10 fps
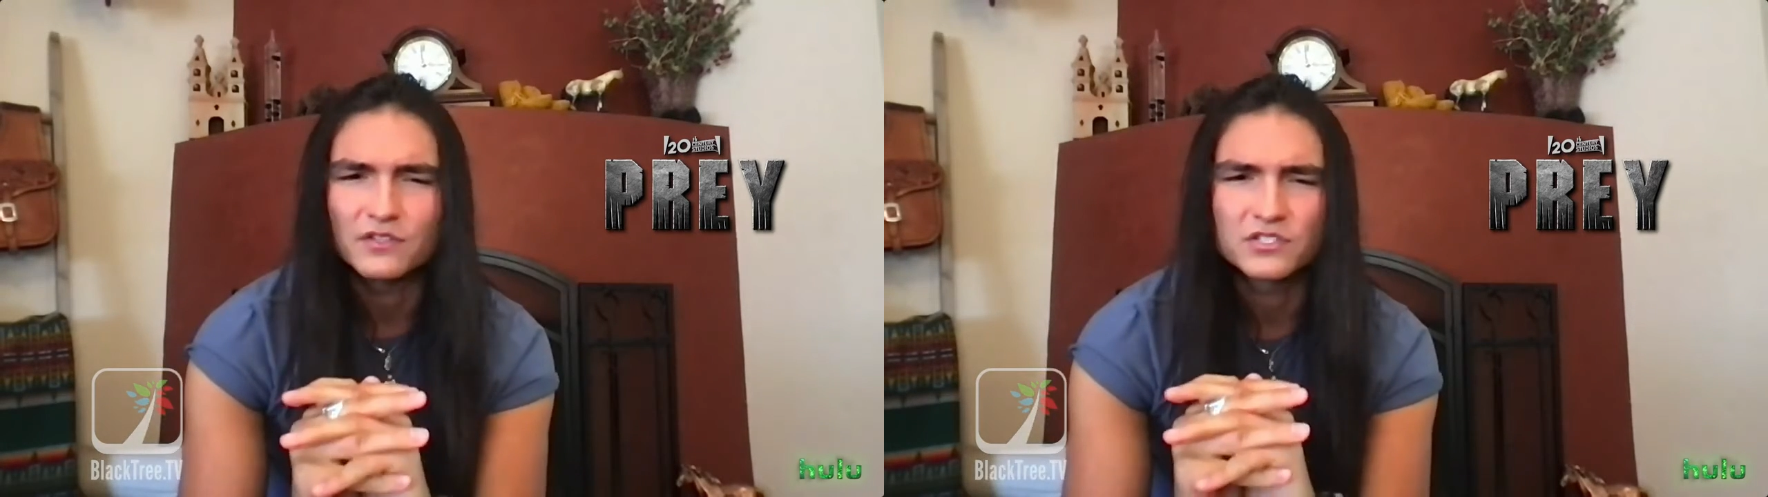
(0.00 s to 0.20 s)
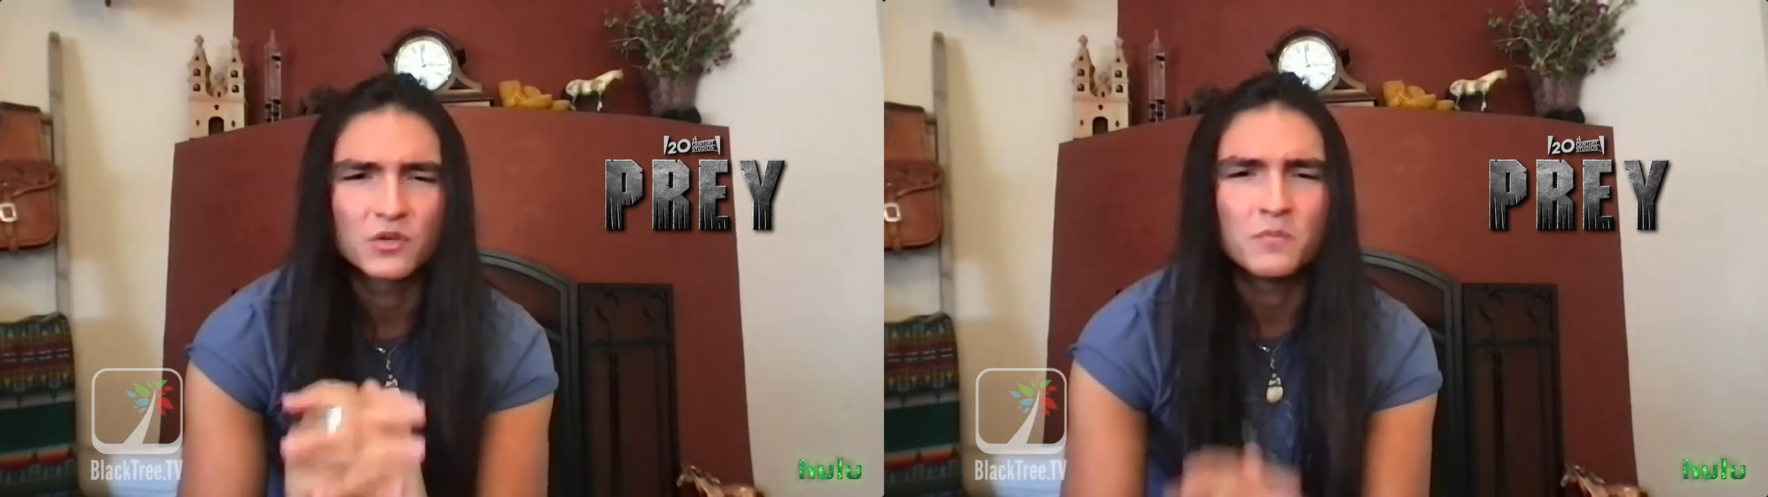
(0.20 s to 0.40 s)

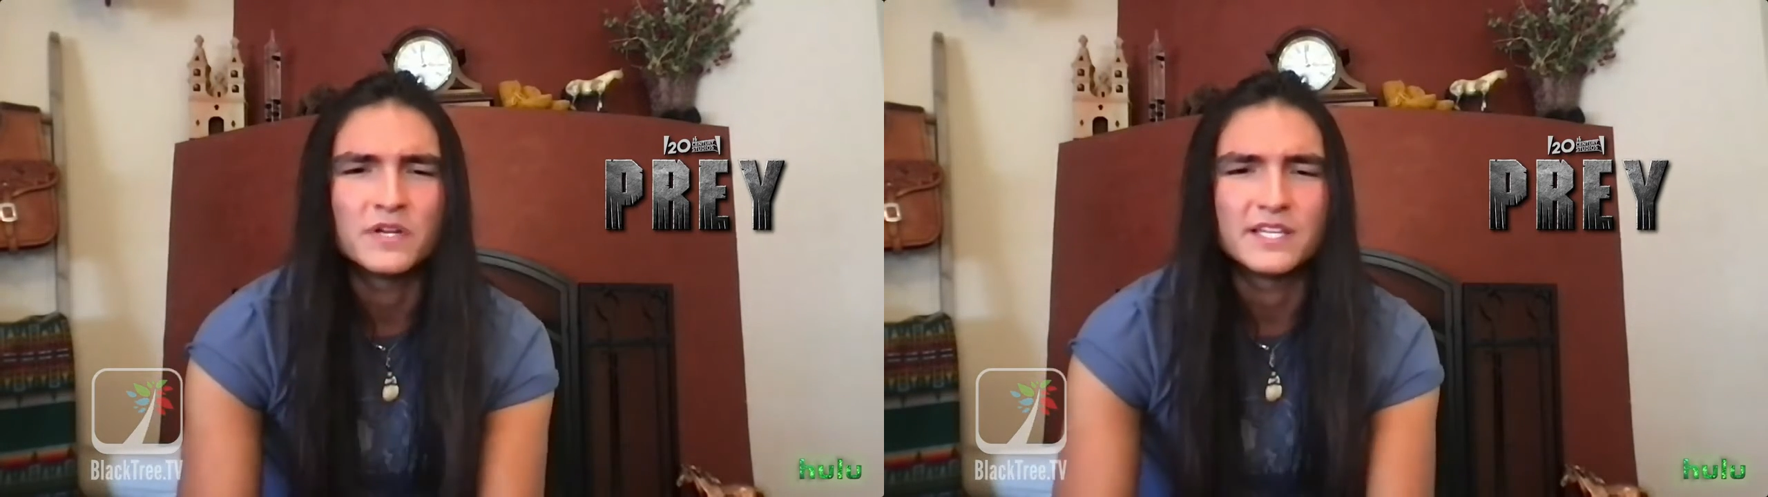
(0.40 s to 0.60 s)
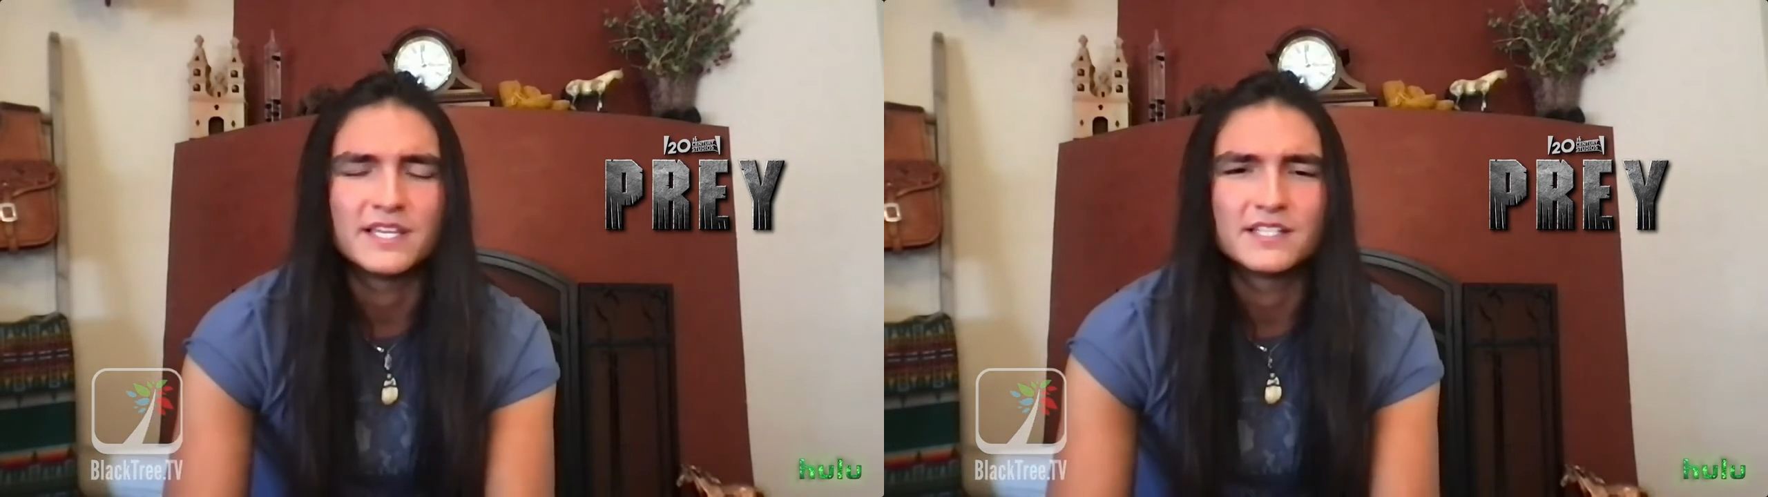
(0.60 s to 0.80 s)
There's so
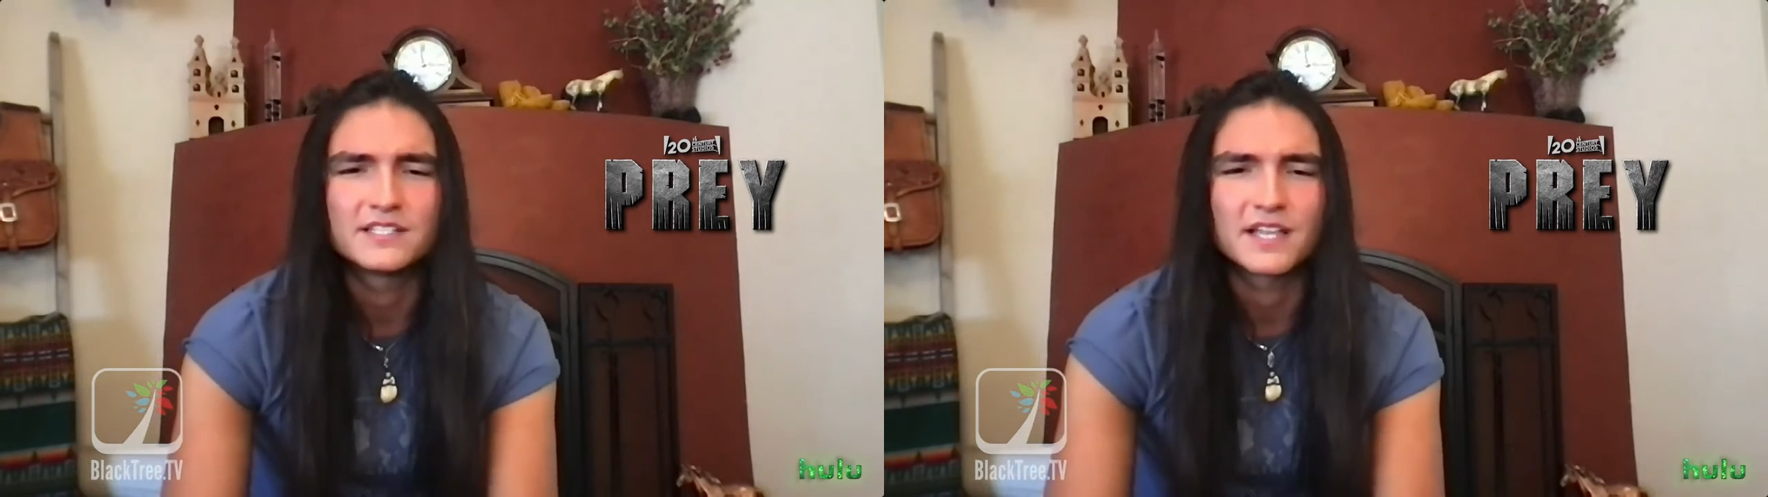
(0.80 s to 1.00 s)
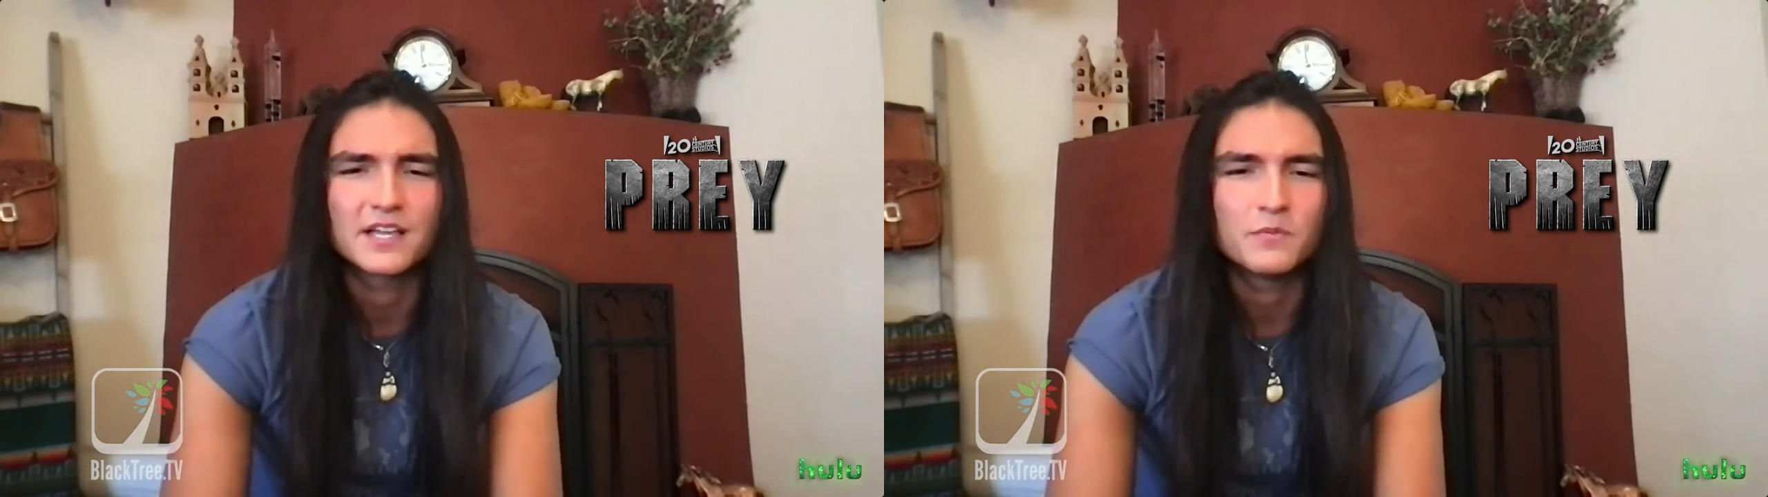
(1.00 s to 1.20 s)
many
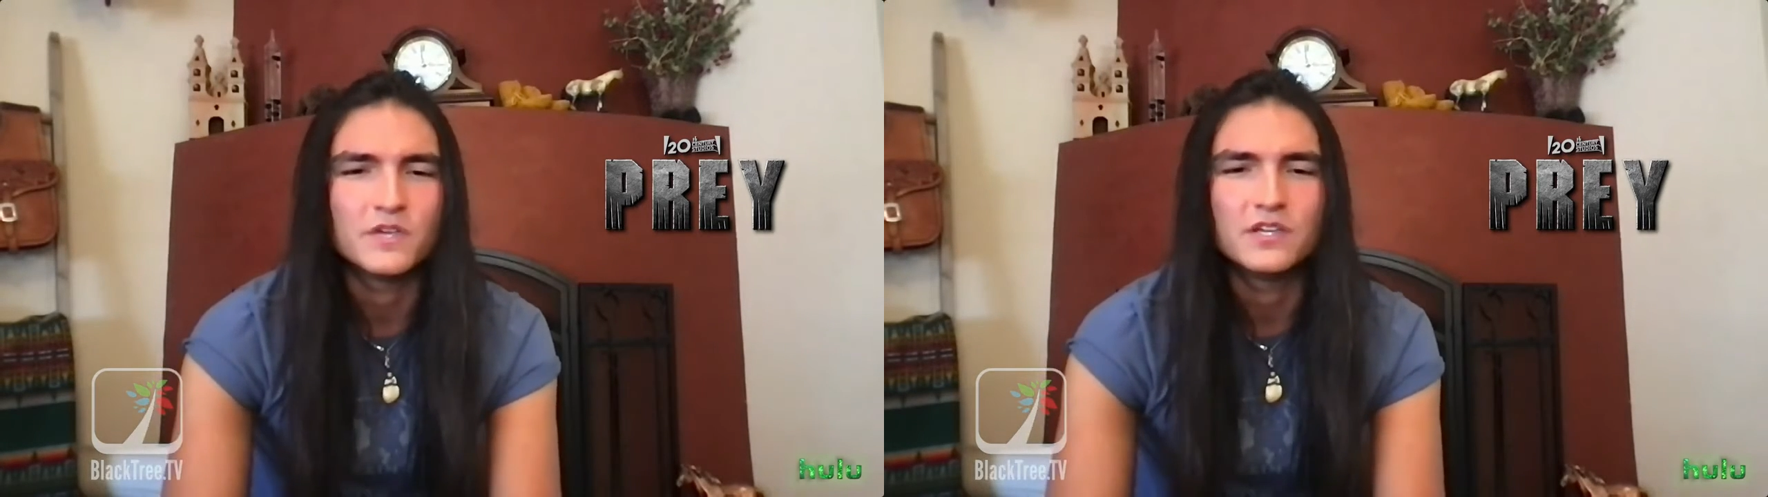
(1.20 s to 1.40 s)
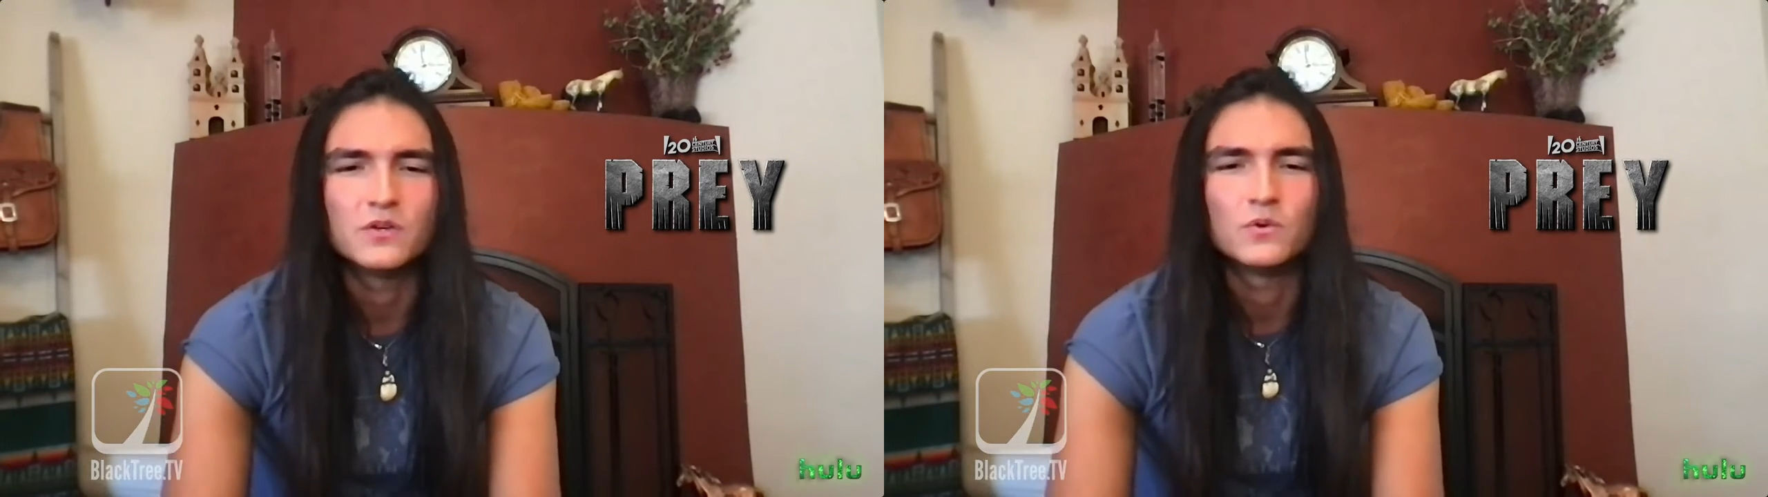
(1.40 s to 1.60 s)
kids like
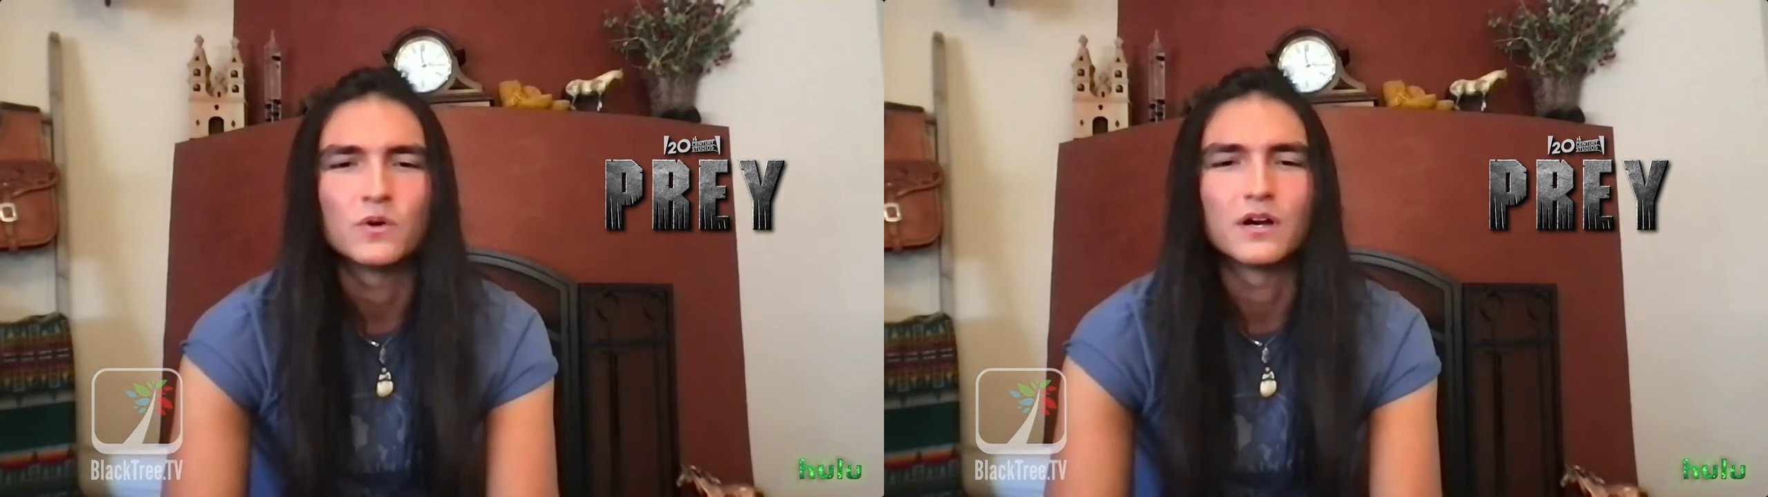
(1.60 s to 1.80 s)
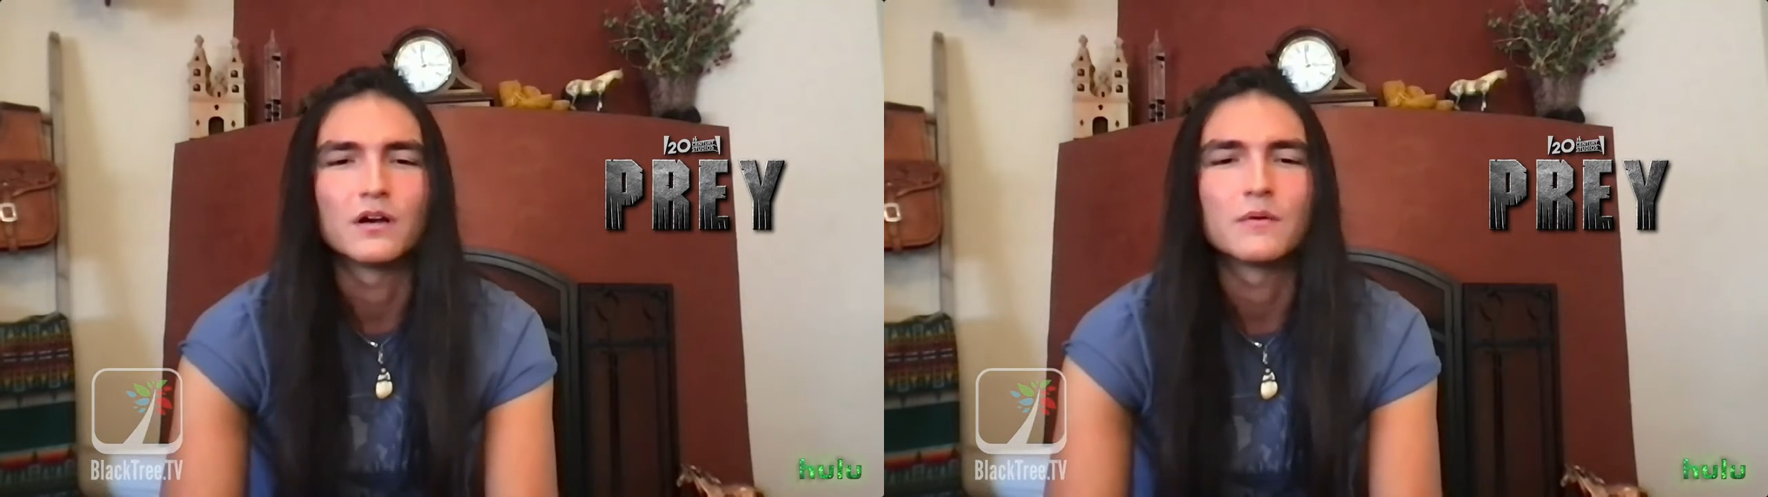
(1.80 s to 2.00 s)
me who
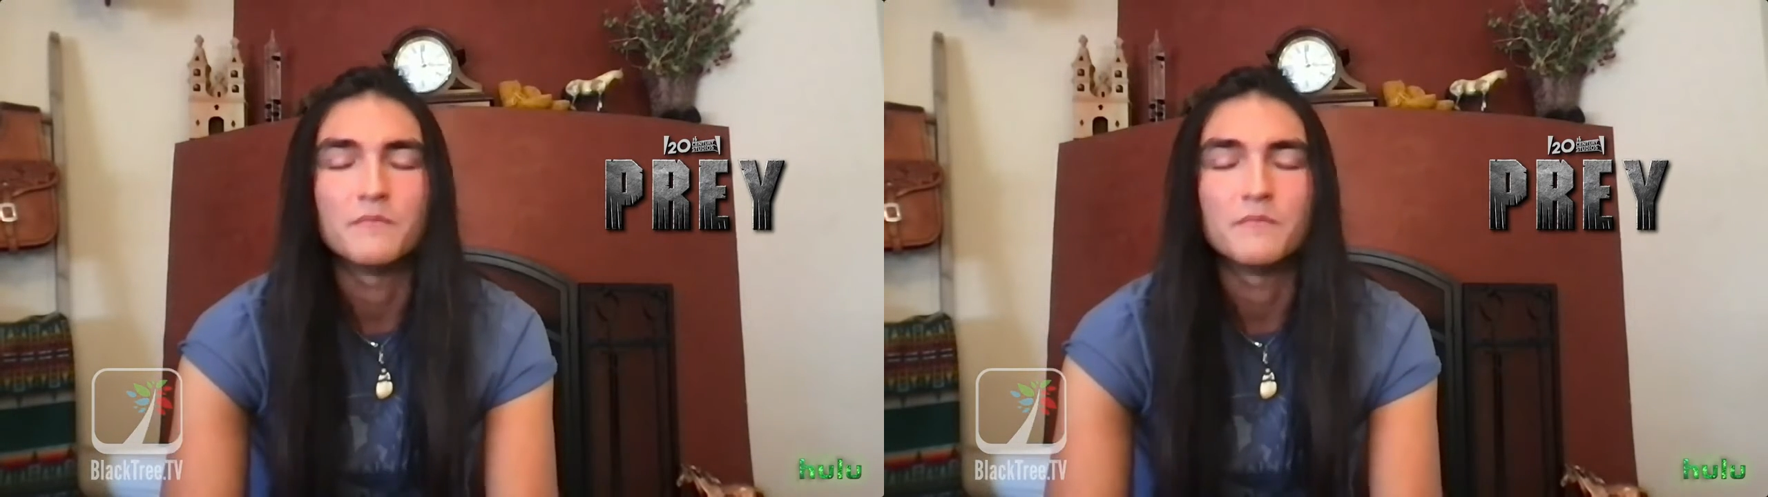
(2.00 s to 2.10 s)
are